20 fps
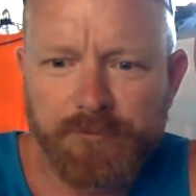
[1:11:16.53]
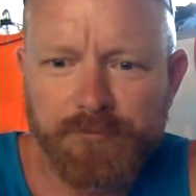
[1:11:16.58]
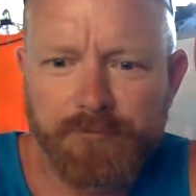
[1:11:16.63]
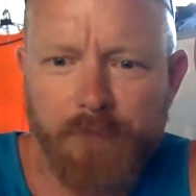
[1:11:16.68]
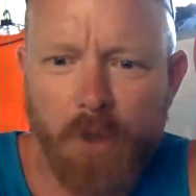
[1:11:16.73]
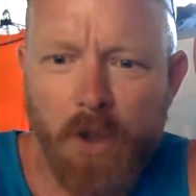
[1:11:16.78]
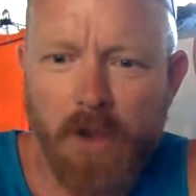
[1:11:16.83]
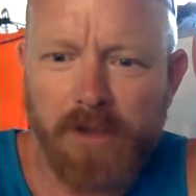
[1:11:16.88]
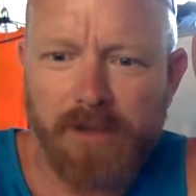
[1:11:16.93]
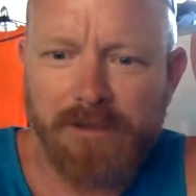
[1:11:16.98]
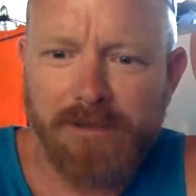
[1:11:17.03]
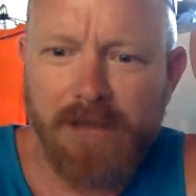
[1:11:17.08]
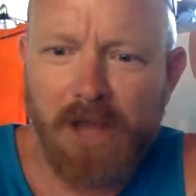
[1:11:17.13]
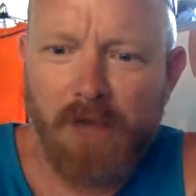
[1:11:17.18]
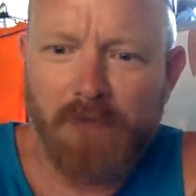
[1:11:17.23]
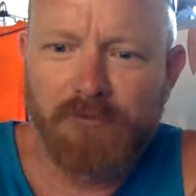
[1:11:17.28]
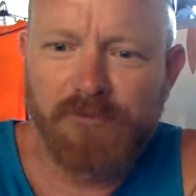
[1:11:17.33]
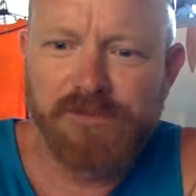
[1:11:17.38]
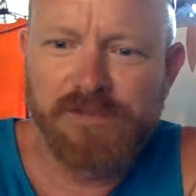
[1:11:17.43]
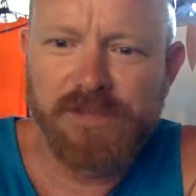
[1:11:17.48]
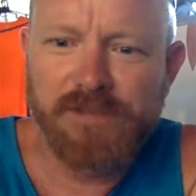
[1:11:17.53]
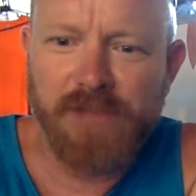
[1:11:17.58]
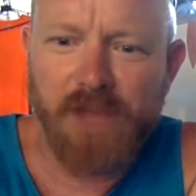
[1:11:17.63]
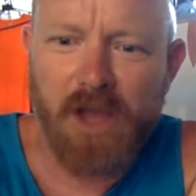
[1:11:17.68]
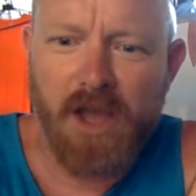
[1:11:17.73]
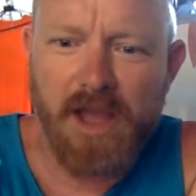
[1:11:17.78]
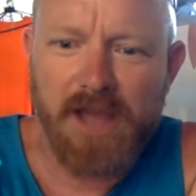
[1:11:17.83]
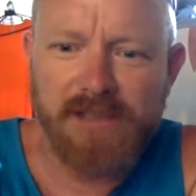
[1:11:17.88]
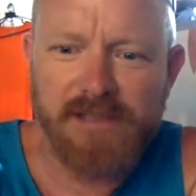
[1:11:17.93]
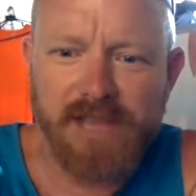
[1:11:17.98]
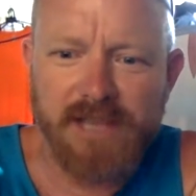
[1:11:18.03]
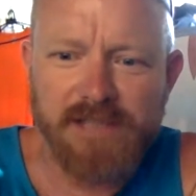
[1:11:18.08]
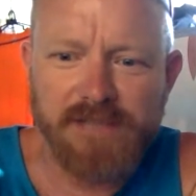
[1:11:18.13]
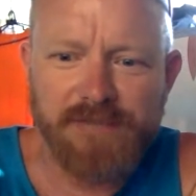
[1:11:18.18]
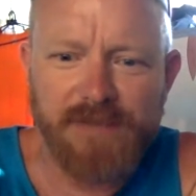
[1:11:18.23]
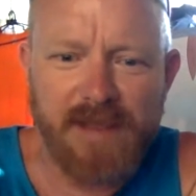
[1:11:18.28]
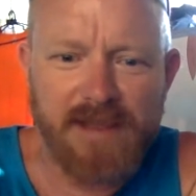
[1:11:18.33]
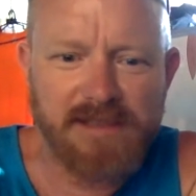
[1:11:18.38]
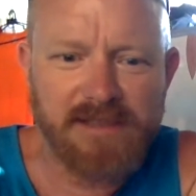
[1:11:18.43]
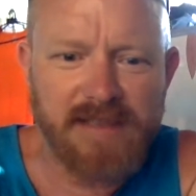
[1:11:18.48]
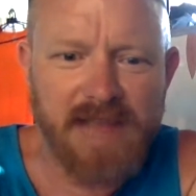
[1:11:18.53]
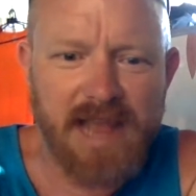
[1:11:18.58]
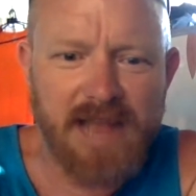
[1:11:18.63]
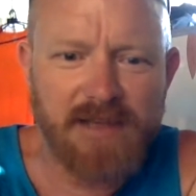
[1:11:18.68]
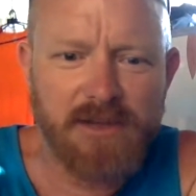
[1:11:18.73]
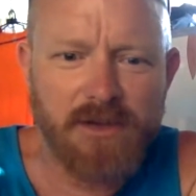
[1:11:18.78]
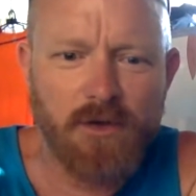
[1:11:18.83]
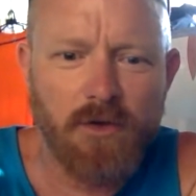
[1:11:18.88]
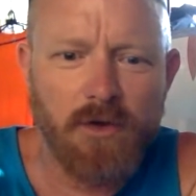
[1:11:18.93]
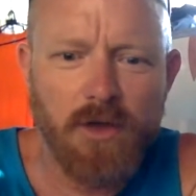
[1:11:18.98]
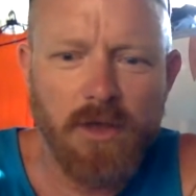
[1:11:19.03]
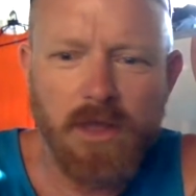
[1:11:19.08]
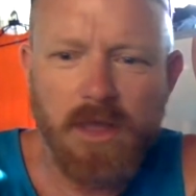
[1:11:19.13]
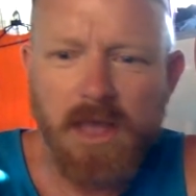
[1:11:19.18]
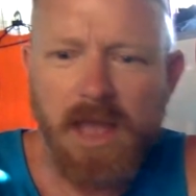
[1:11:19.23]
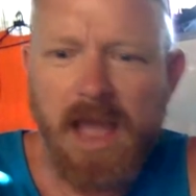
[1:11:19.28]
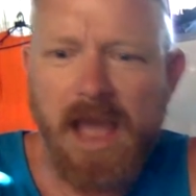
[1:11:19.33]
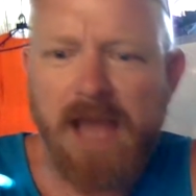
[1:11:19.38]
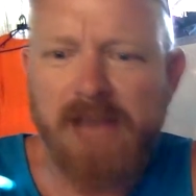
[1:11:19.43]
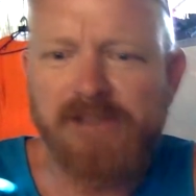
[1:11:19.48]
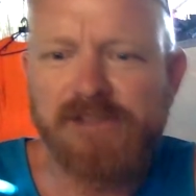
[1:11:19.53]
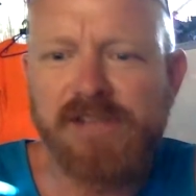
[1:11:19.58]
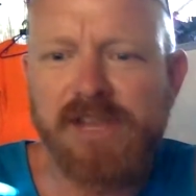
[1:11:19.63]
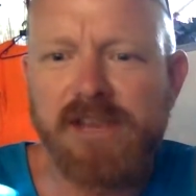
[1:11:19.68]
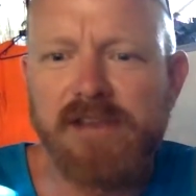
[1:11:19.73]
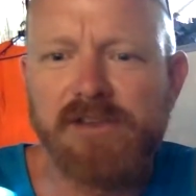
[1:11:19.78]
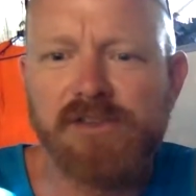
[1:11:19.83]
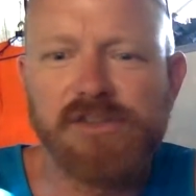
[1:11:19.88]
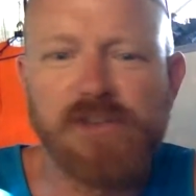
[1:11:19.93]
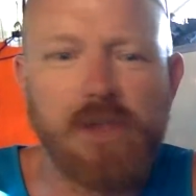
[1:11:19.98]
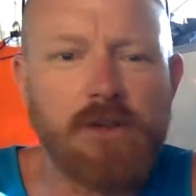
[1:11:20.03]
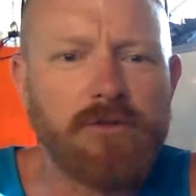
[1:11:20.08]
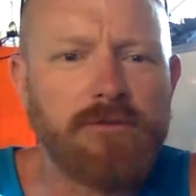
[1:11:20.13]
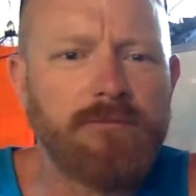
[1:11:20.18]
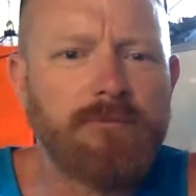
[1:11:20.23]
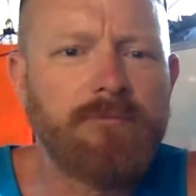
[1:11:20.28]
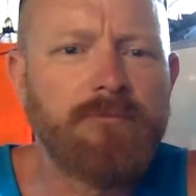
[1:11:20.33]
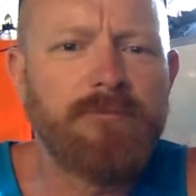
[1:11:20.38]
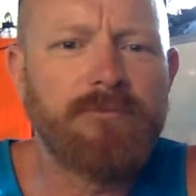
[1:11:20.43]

Mike loves the Dart 18s. Thanks, Daniel. See you soon.